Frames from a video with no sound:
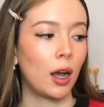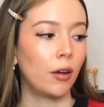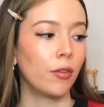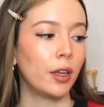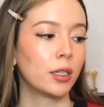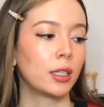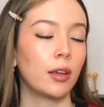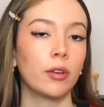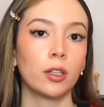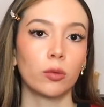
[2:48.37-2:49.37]
of this
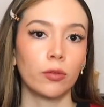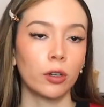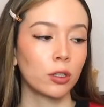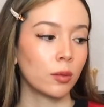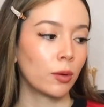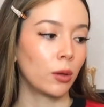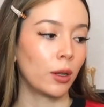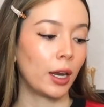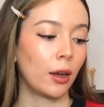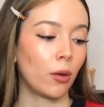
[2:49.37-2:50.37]
given it's reversible,
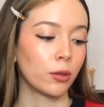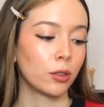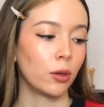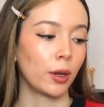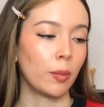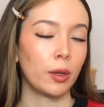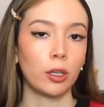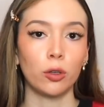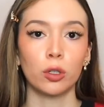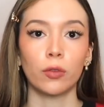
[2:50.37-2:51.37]
and it also can be
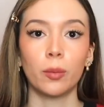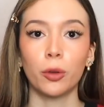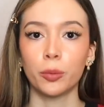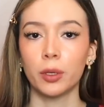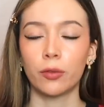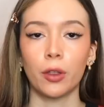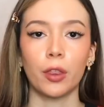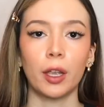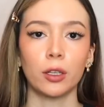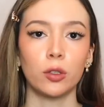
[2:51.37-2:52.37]
used for multiple different
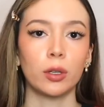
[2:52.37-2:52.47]
things.